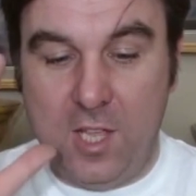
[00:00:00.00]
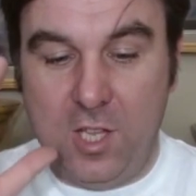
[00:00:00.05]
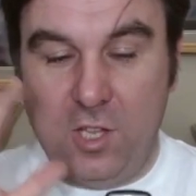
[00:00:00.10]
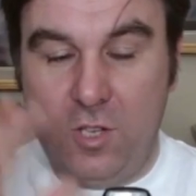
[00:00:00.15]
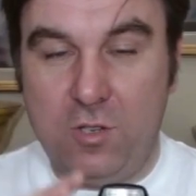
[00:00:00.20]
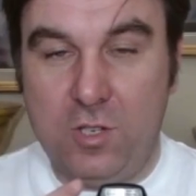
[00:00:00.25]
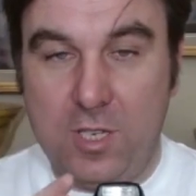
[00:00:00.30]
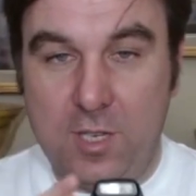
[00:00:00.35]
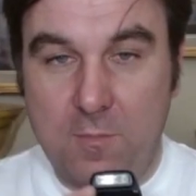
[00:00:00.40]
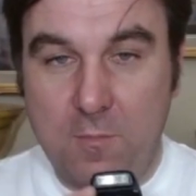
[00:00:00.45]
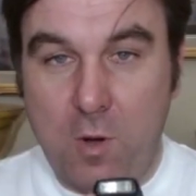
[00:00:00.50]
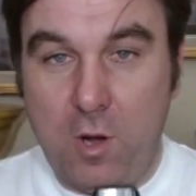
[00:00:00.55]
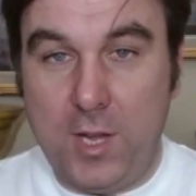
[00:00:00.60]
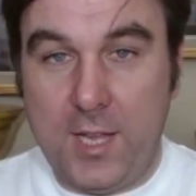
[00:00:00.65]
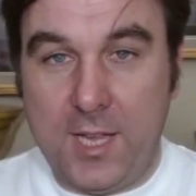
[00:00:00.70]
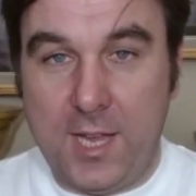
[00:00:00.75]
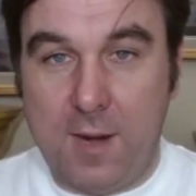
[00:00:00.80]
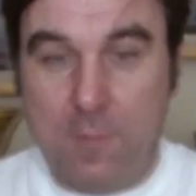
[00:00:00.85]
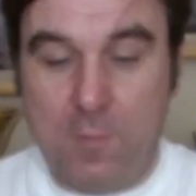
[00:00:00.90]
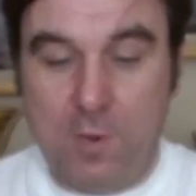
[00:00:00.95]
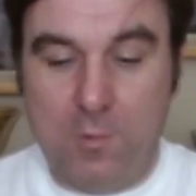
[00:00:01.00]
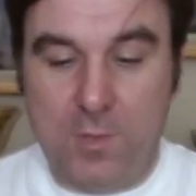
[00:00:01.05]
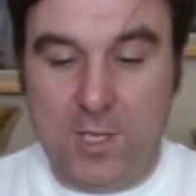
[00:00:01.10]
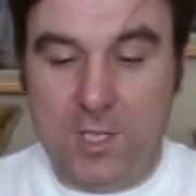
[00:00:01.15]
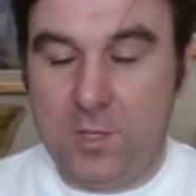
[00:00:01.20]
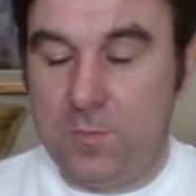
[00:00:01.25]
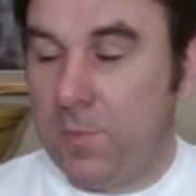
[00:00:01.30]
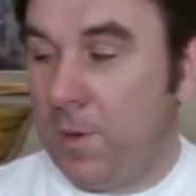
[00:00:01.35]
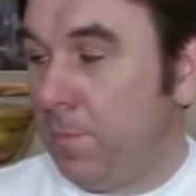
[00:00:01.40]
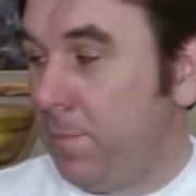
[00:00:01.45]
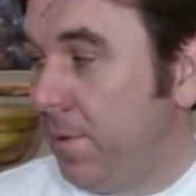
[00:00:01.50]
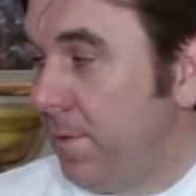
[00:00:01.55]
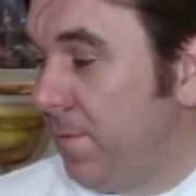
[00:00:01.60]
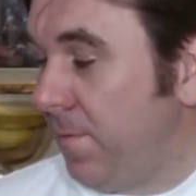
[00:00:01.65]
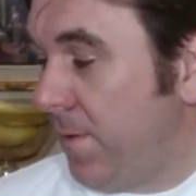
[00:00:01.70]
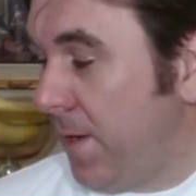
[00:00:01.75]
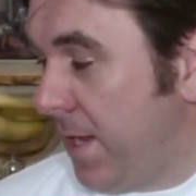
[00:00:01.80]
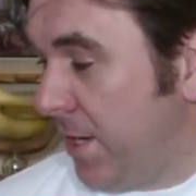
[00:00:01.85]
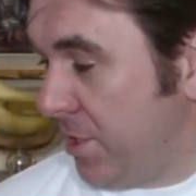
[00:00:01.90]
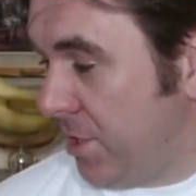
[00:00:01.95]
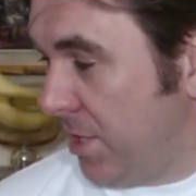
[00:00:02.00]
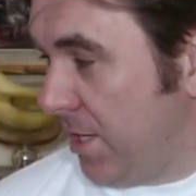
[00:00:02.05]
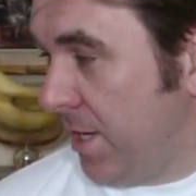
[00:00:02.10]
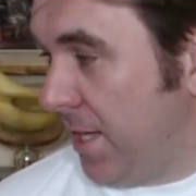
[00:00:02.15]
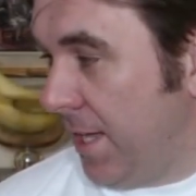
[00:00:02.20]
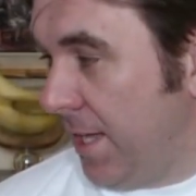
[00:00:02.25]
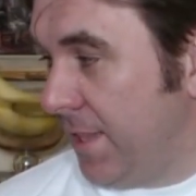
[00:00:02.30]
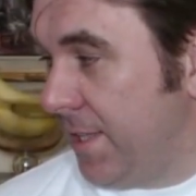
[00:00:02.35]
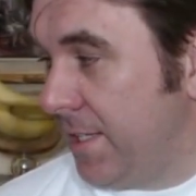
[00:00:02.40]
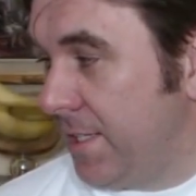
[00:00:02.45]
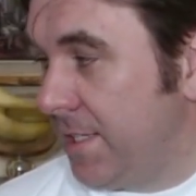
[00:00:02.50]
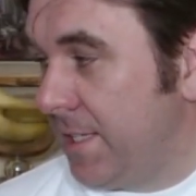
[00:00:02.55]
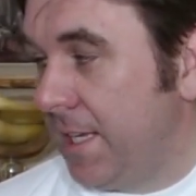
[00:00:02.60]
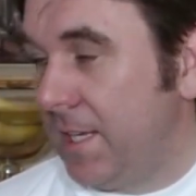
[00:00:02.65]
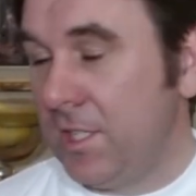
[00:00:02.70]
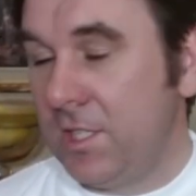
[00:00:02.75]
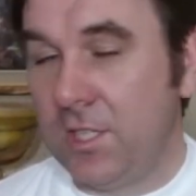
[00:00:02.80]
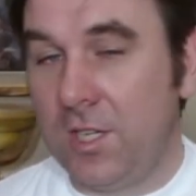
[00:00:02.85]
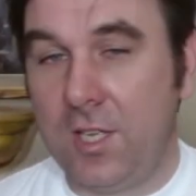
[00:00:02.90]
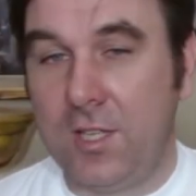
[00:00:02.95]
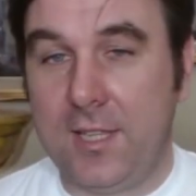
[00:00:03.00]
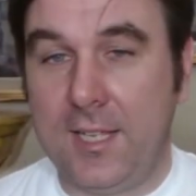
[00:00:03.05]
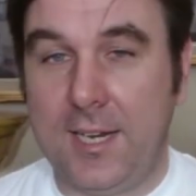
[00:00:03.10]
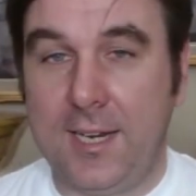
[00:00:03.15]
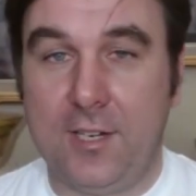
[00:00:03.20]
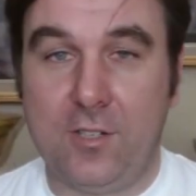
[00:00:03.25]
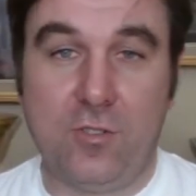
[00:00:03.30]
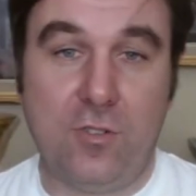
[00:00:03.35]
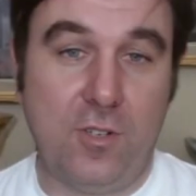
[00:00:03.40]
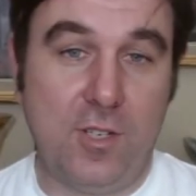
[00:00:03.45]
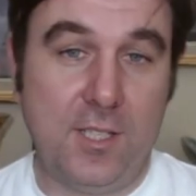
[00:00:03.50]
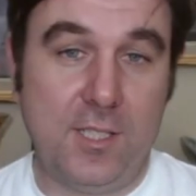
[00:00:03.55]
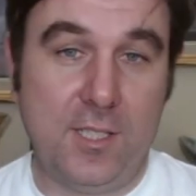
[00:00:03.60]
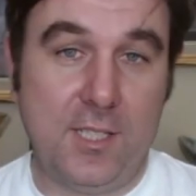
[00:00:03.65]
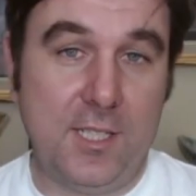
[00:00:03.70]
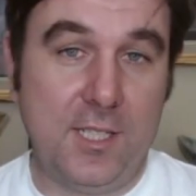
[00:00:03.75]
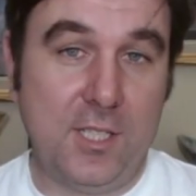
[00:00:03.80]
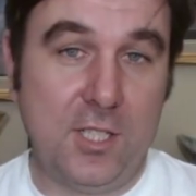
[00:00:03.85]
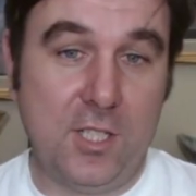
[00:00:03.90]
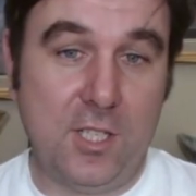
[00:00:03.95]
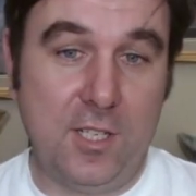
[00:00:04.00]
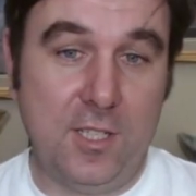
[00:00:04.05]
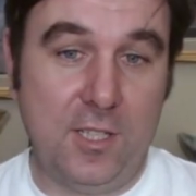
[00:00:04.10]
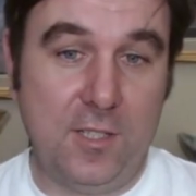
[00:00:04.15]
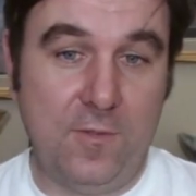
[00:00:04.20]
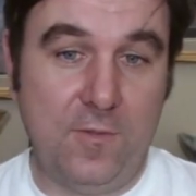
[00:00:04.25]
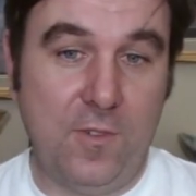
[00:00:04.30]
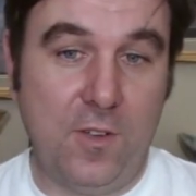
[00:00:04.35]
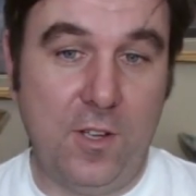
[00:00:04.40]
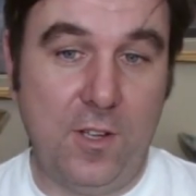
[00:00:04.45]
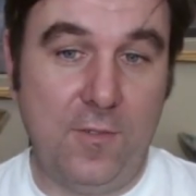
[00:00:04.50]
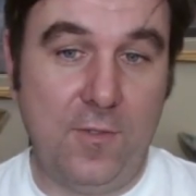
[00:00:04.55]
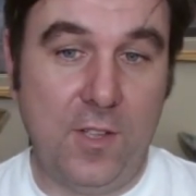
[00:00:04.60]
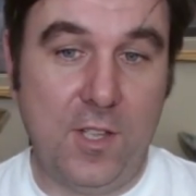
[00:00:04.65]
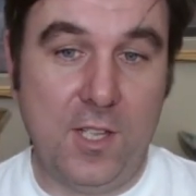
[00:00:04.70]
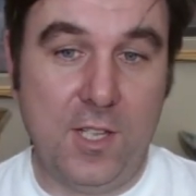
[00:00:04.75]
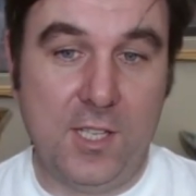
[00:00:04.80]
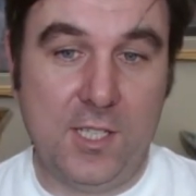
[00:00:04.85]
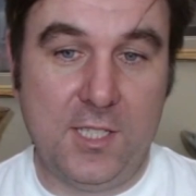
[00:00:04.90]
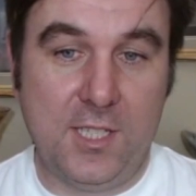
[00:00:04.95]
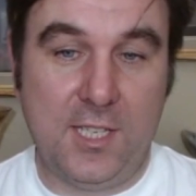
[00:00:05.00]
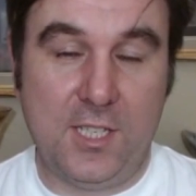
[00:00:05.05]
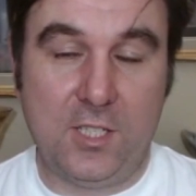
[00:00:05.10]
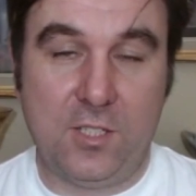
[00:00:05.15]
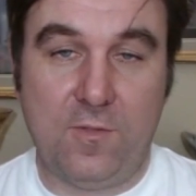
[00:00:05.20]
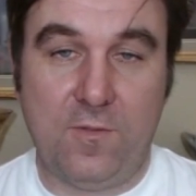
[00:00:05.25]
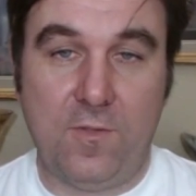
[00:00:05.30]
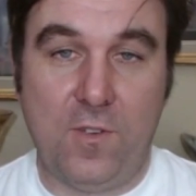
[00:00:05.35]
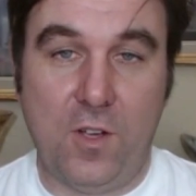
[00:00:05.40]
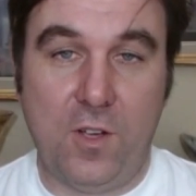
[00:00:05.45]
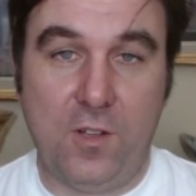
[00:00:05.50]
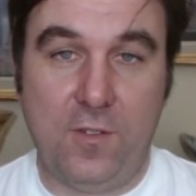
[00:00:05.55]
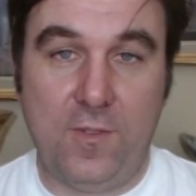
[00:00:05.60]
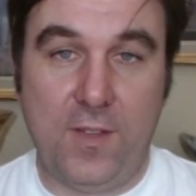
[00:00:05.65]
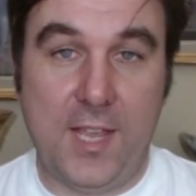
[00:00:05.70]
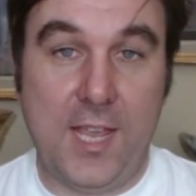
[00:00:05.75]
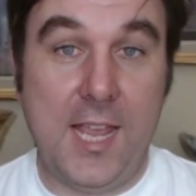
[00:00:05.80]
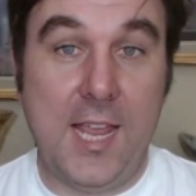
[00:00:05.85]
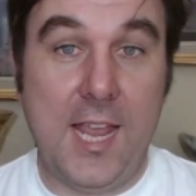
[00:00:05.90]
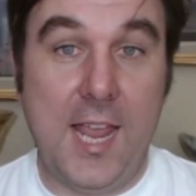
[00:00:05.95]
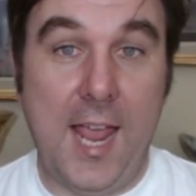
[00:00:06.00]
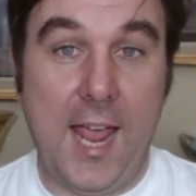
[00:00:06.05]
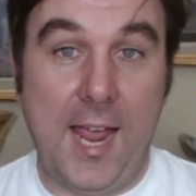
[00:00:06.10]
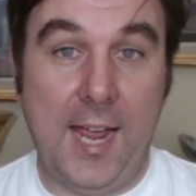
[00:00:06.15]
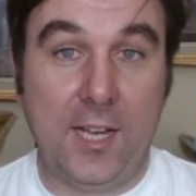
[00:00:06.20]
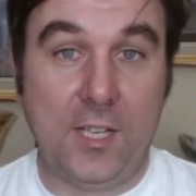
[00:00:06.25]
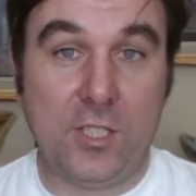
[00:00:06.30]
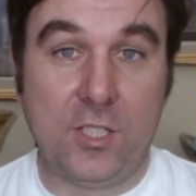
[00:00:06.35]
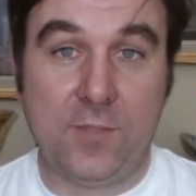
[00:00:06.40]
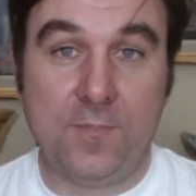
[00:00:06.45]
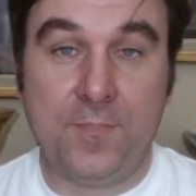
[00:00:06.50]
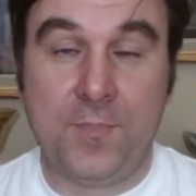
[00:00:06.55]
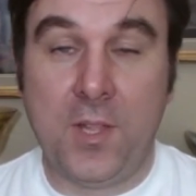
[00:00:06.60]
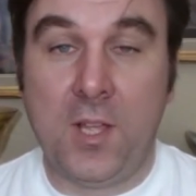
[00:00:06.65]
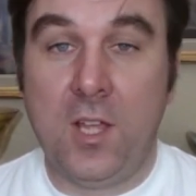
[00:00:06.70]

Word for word: using my camera with its pop-up flash and the sensor and the electronics inside the five sixty-five E X.